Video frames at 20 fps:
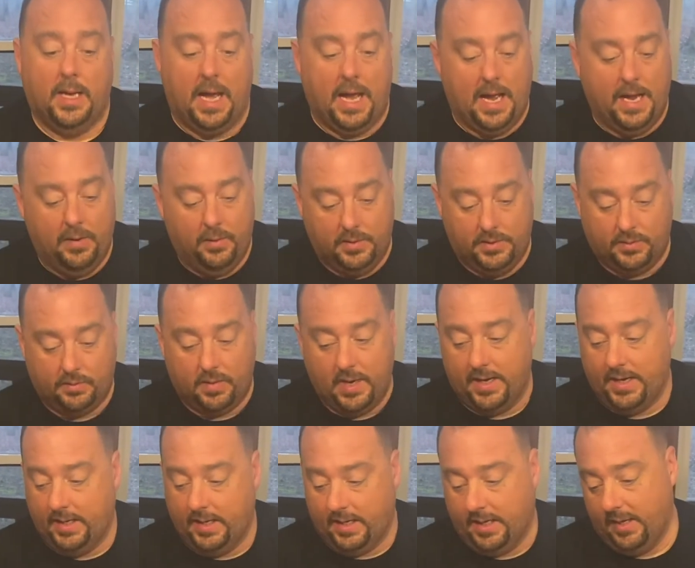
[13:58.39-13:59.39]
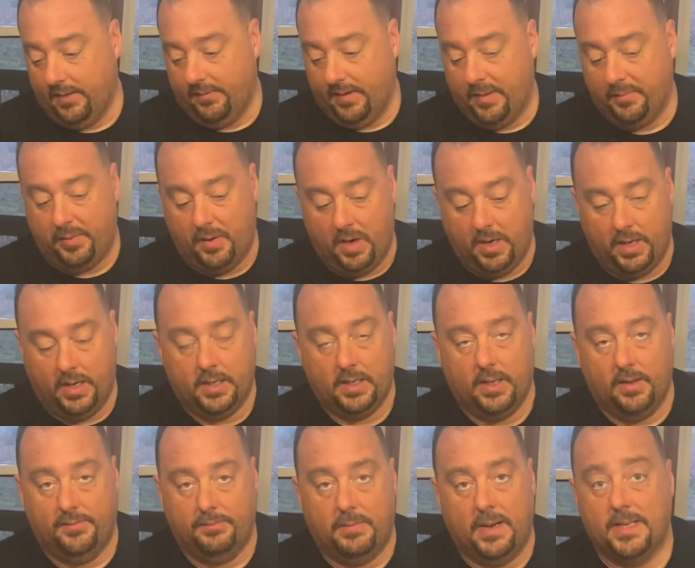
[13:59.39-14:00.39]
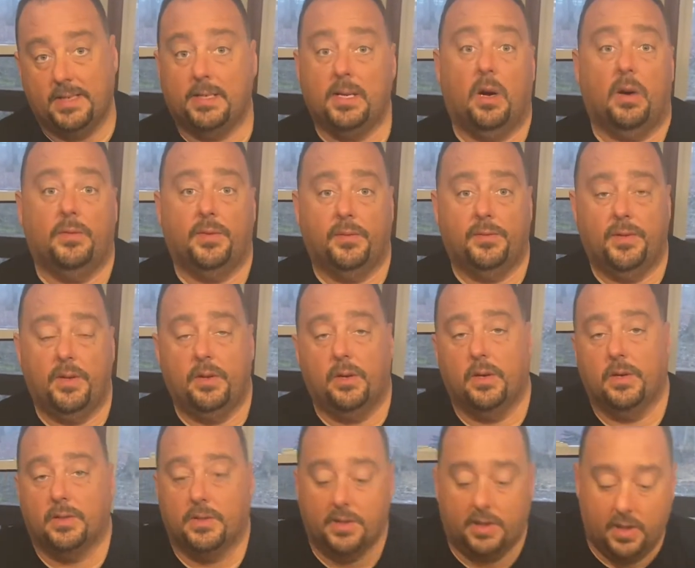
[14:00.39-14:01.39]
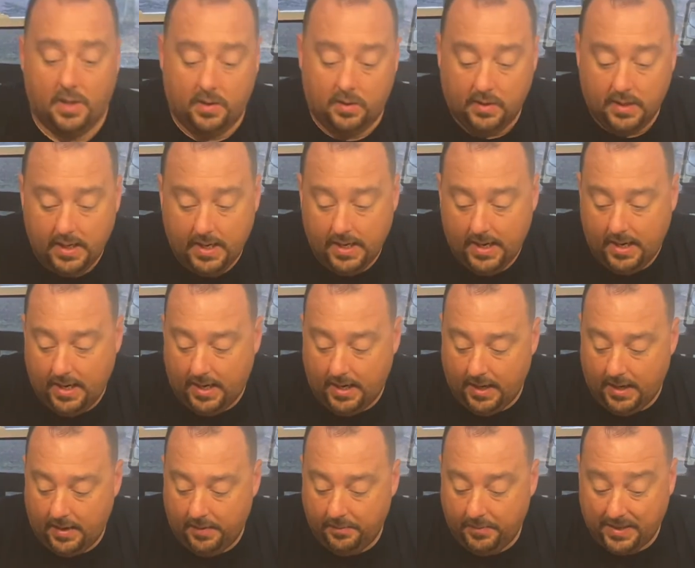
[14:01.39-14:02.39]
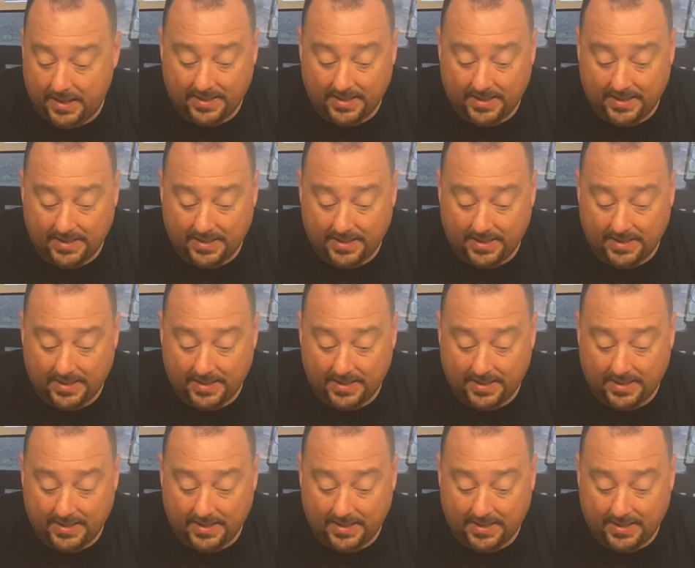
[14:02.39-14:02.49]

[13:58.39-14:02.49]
I was ready to give up on it myself a few years ago. But I